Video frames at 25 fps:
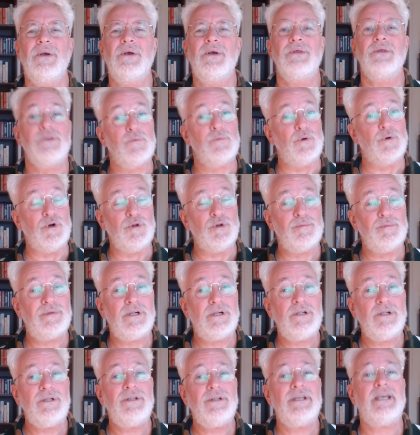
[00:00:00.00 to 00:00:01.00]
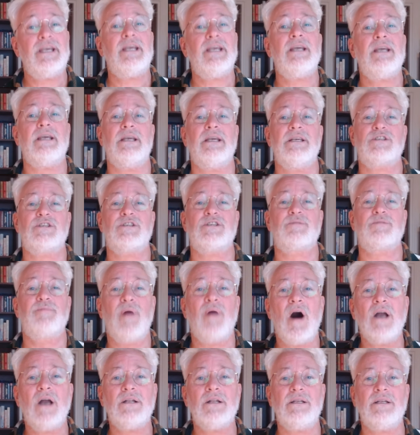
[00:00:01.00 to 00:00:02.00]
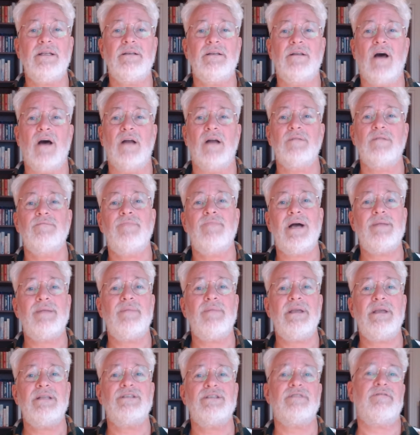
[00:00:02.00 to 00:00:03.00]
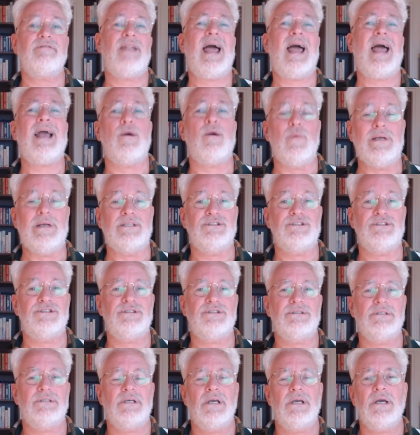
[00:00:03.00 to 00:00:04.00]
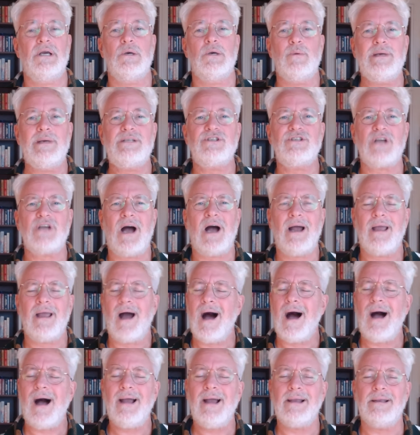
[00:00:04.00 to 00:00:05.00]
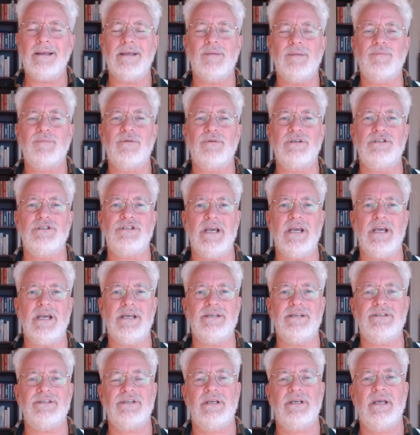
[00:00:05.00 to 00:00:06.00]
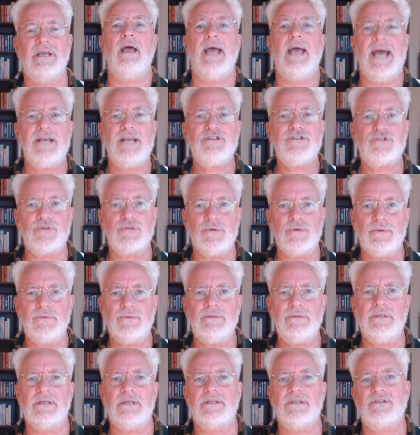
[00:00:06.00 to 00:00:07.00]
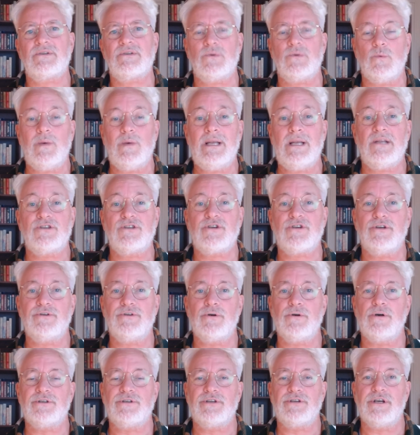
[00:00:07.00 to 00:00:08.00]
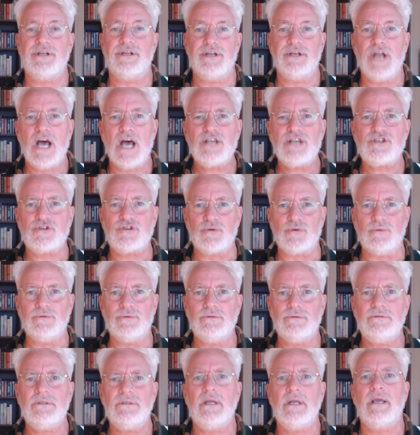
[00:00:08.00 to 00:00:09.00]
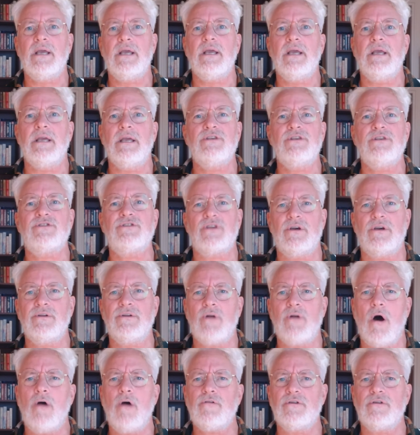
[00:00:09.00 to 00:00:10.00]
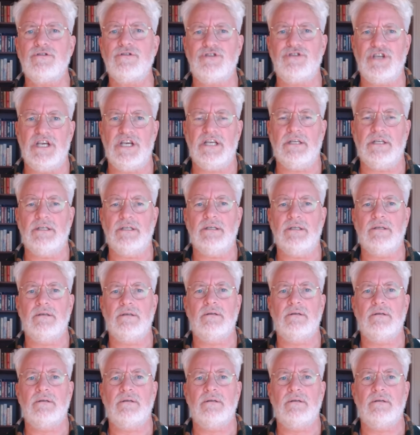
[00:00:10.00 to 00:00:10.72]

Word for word: The world building is partly done by means of language, which I highly appreciate. Essun, as well as her daughter Nassun, is an orogene.